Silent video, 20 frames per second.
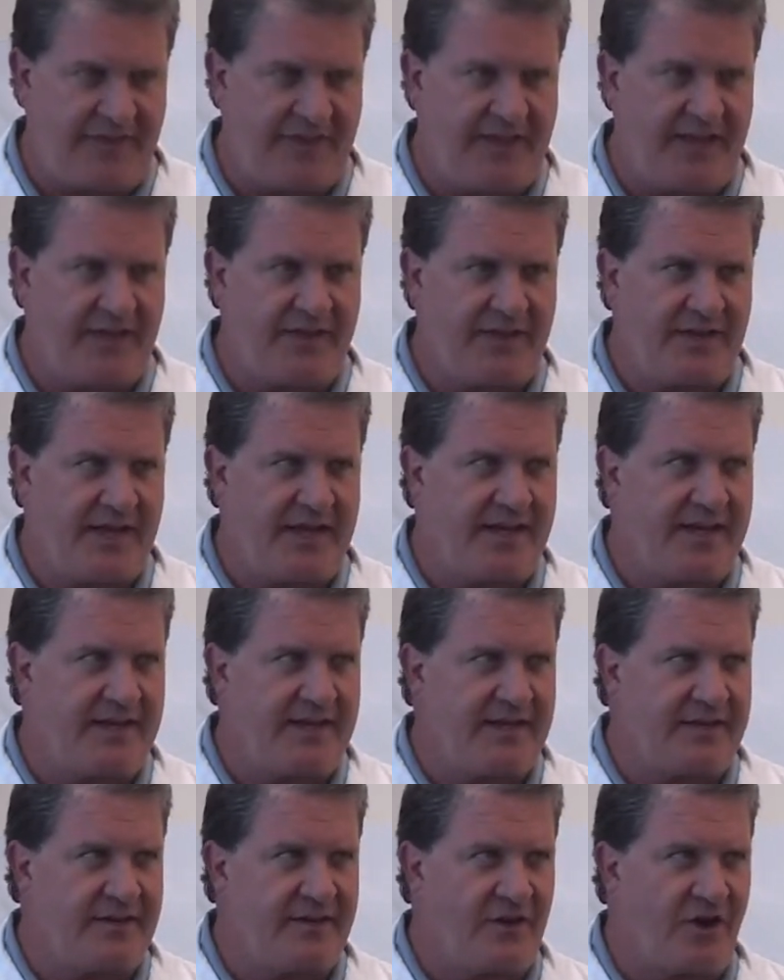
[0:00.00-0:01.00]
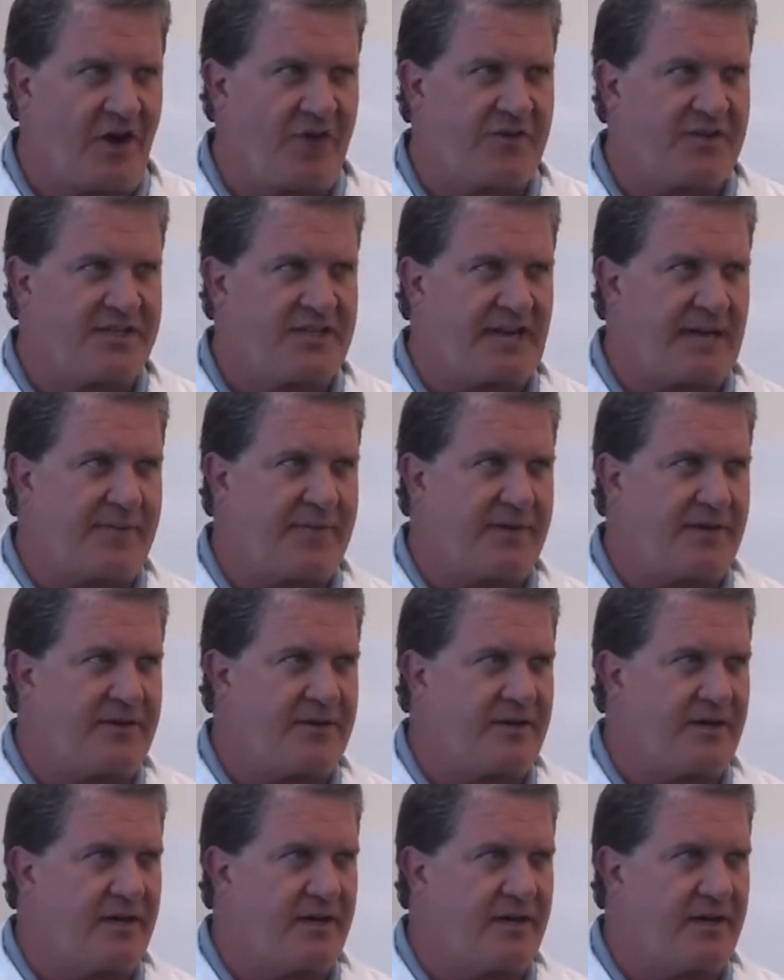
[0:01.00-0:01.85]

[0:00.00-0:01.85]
think that the arthroscopic